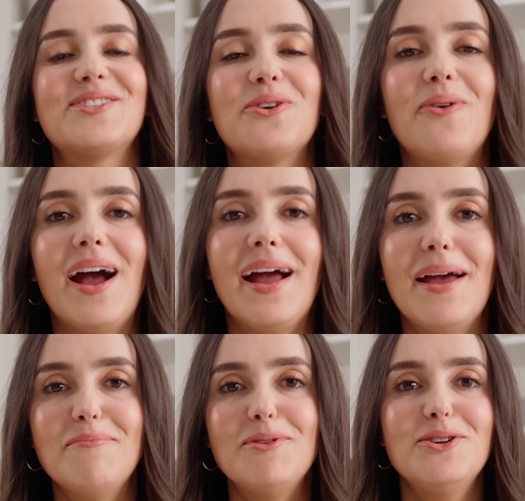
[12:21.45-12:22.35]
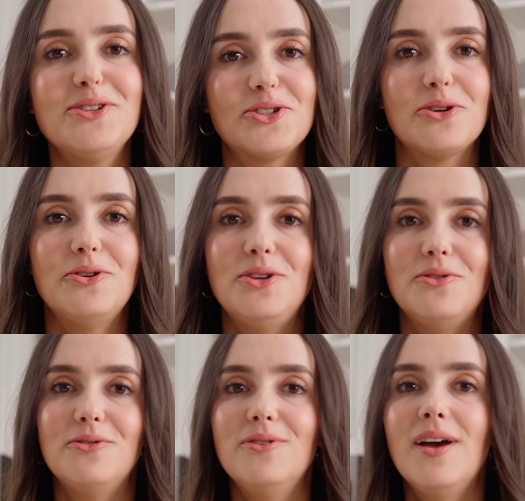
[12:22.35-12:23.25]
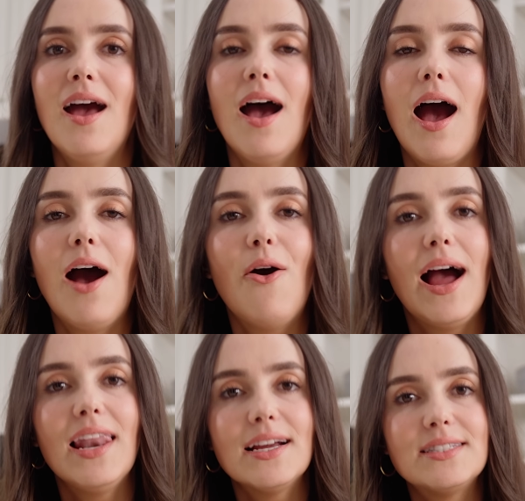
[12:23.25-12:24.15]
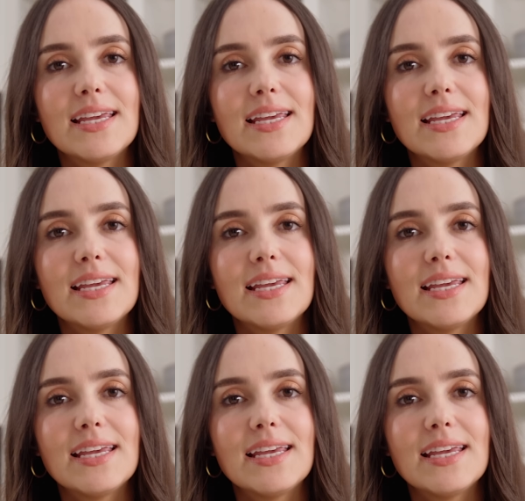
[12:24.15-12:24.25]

I am gonna show you how I like